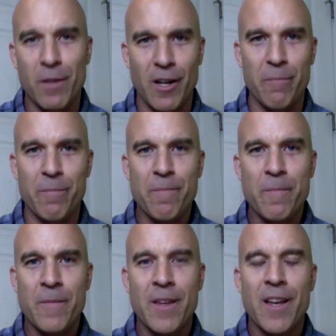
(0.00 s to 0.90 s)
a.m. Club.
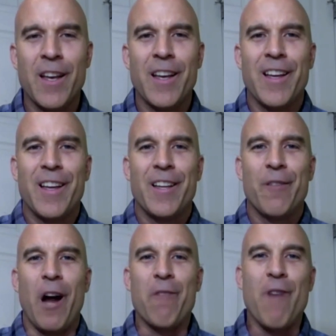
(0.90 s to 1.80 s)

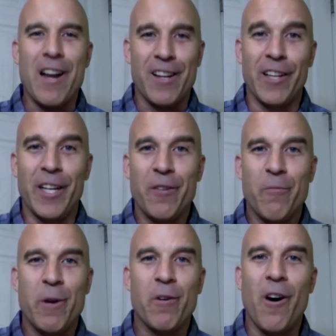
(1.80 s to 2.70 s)
Ironically,
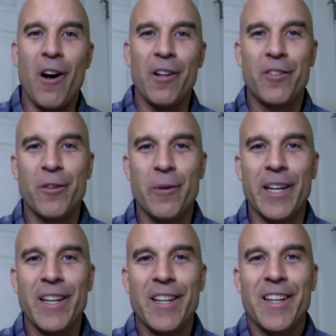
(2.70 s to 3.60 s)
we were all
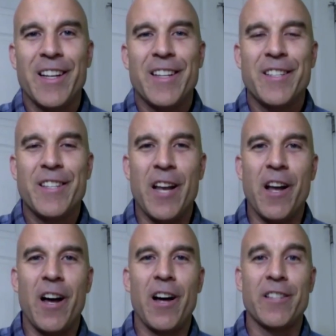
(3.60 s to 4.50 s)
doing
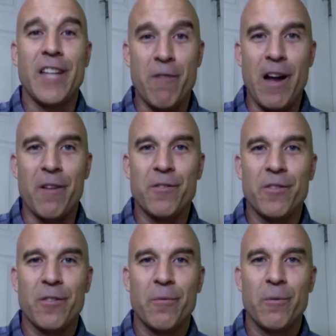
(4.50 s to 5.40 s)
10
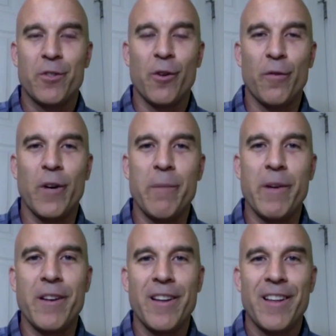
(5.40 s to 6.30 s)
rounds with Joel
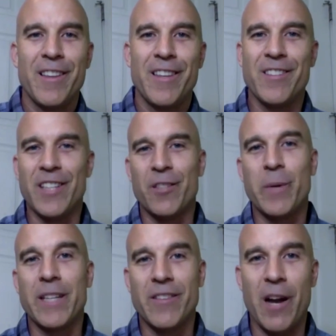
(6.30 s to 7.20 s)
Freeman the
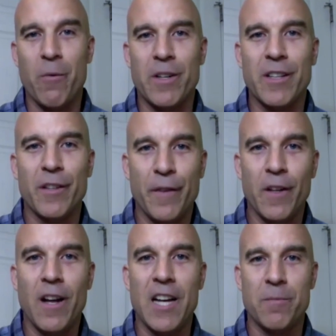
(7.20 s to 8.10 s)
6 weeks that I worked at the
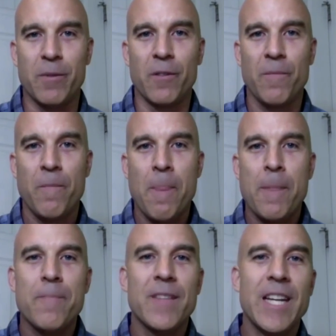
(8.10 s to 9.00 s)
field hospital.
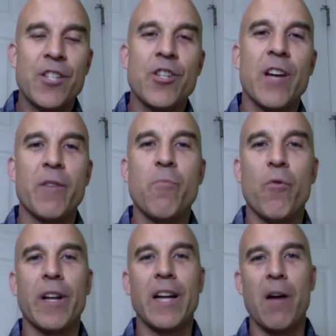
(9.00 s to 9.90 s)
Each and every
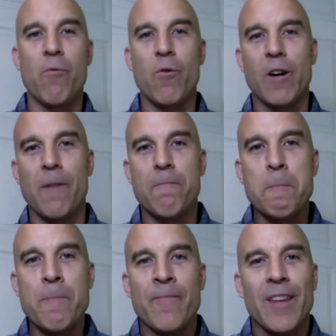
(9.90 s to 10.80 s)
morning I woke
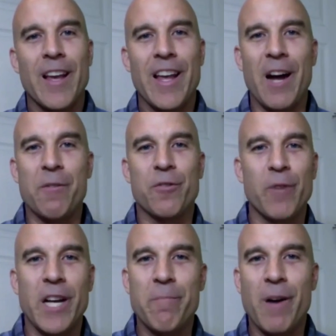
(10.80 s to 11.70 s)
up and I was
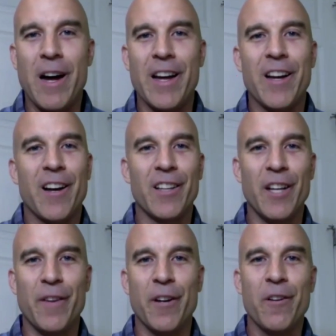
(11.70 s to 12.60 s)
greeted by
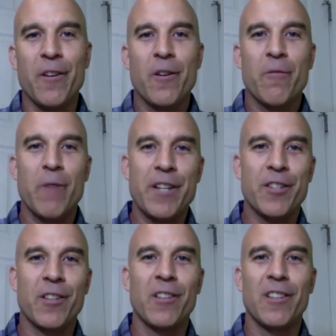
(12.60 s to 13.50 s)
Olivia,
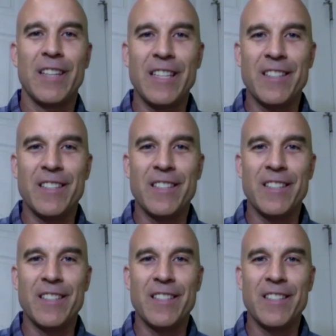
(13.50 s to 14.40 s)
Rachel,
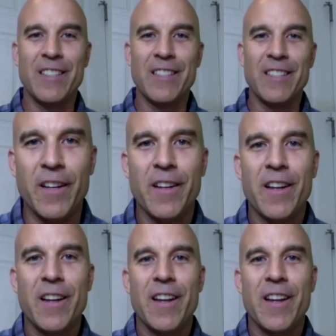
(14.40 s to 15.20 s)
Lisa, and Tiffany